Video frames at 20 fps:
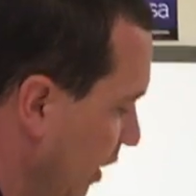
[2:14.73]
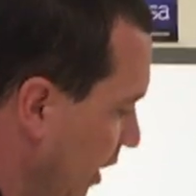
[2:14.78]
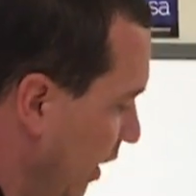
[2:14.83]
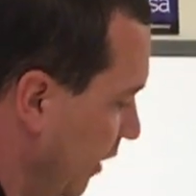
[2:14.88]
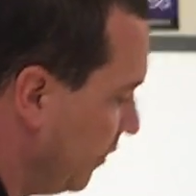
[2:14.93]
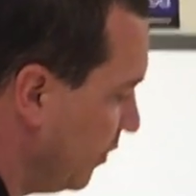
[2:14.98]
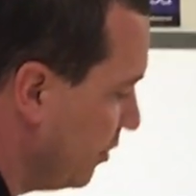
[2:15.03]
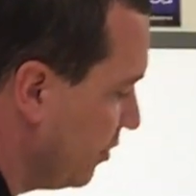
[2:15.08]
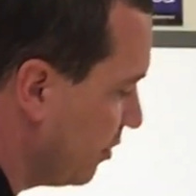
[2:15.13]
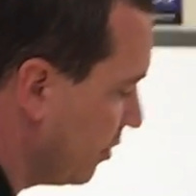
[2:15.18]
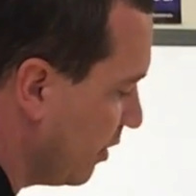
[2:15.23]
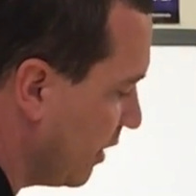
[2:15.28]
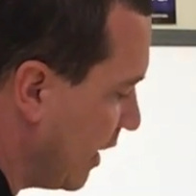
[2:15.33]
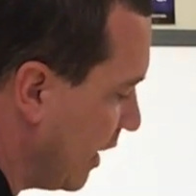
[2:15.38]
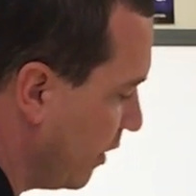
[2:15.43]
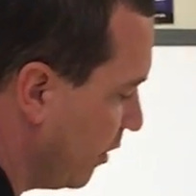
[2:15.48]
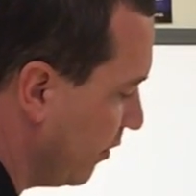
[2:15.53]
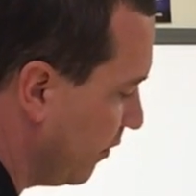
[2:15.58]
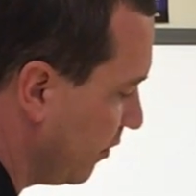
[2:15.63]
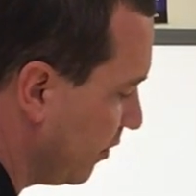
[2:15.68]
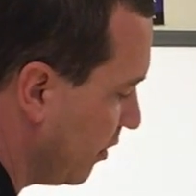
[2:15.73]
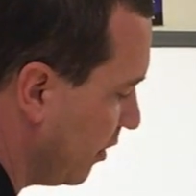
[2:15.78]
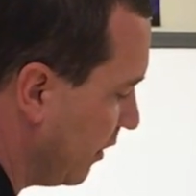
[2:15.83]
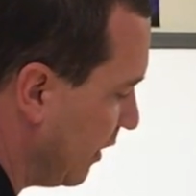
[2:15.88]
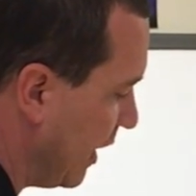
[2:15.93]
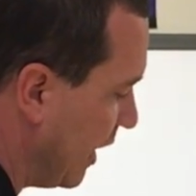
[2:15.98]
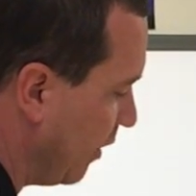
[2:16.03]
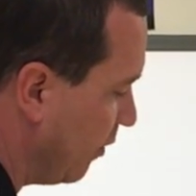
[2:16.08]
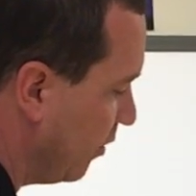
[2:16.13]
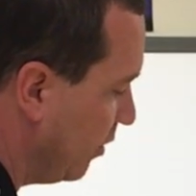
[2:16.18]
if you slide over on
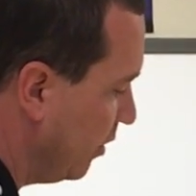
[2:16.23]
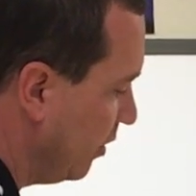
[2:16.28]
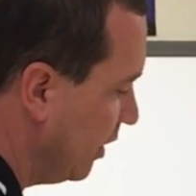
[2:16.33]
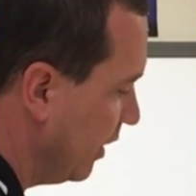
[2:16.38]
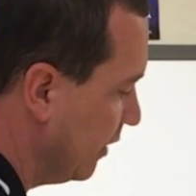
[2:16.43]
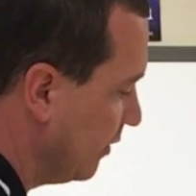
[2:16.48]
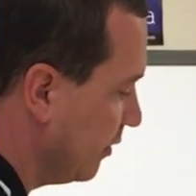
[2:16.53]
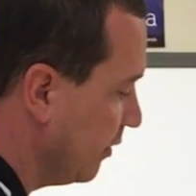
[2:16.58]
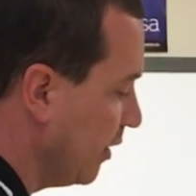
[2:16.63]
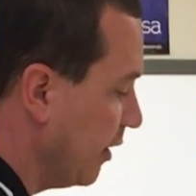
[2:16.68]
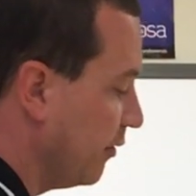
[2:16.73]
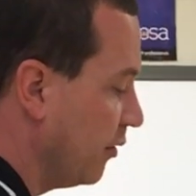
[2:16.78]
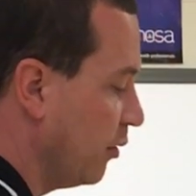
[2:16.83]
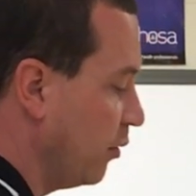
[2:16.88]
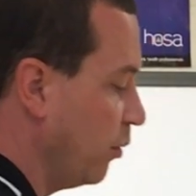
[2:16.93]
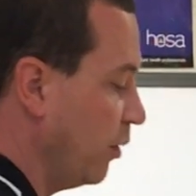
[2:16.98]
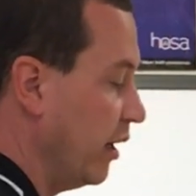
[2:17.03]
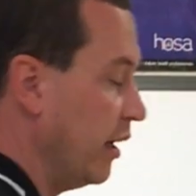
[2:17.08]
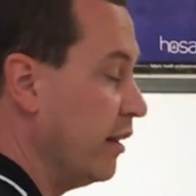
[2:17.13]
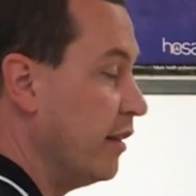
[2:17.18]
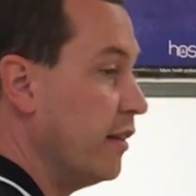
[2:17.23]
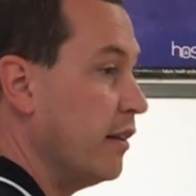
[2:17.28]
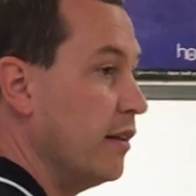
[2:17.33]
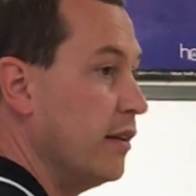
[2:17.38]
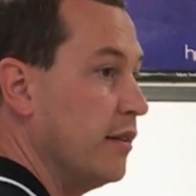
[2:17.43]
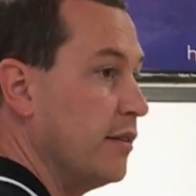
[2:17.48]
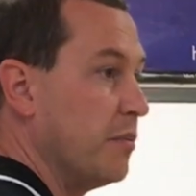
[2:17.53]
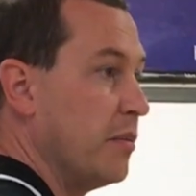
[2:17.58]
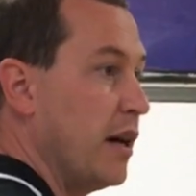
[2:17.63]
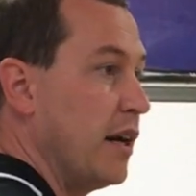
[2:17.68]
that one, it's level with
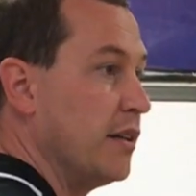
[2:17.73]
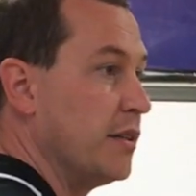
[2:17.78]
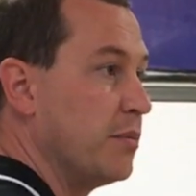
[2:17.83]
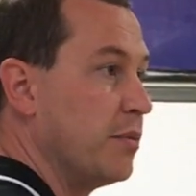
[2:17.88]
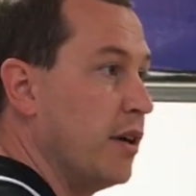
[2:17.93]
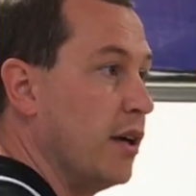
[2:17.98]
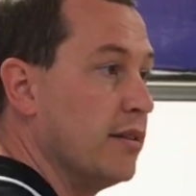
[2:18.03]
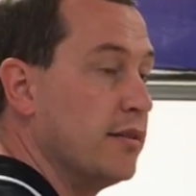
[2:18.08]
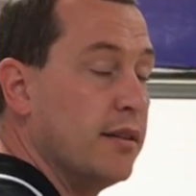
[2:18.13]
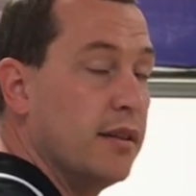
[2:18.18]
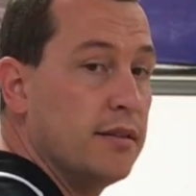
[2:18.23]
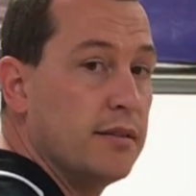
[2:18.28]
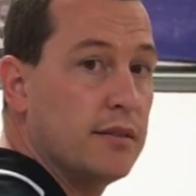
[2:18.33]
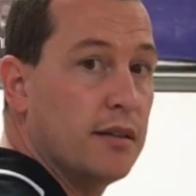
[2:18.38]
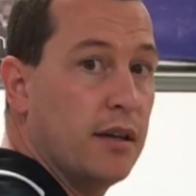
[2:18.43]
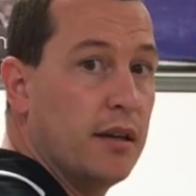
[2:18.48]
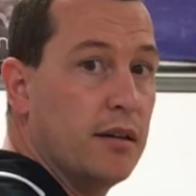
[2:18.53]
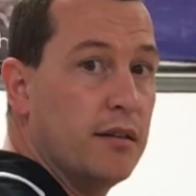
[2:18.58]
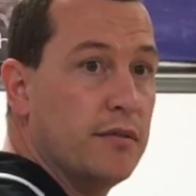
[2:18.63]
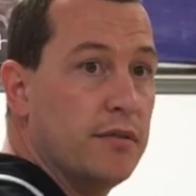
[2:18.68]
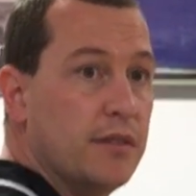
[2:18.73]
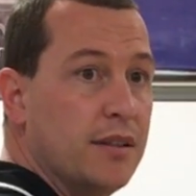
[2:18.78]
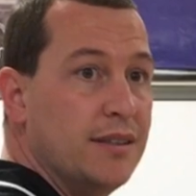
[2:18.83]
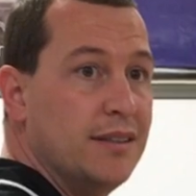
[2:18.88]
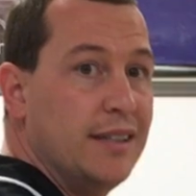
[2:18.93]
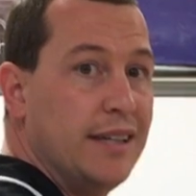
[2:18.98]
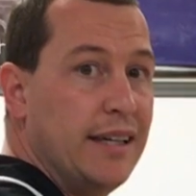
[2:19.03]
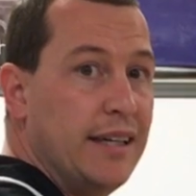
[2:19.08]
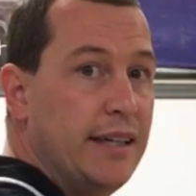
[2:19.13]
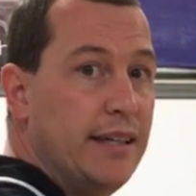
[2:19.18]
the spinous process of
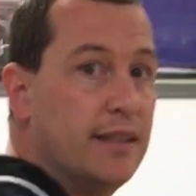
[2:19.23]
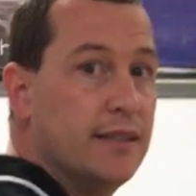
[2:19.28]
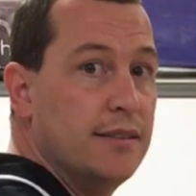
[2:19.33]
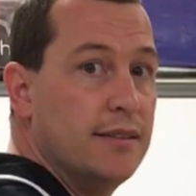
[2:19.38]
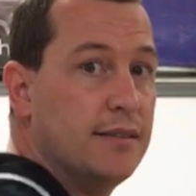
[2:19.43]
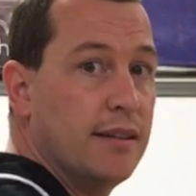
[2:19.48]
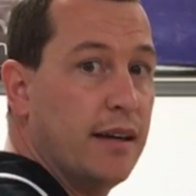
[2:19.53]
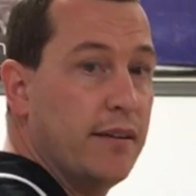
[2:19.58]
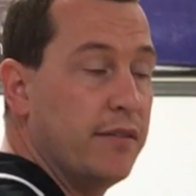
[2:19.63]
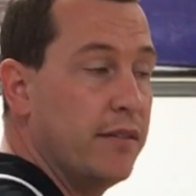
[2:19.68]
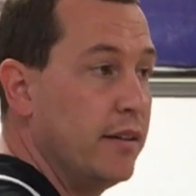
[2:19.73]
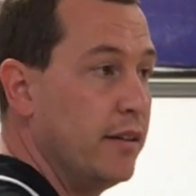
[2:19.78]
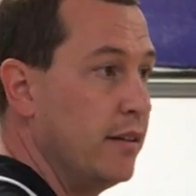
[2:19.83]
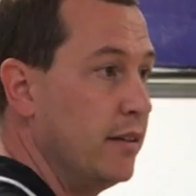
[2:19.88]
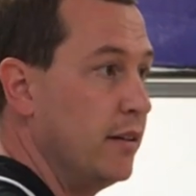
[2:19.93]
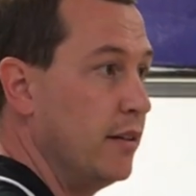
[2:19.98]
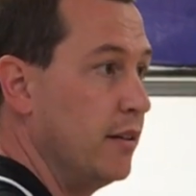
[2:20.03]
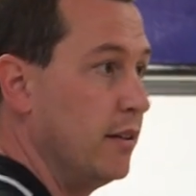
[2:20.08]
T7.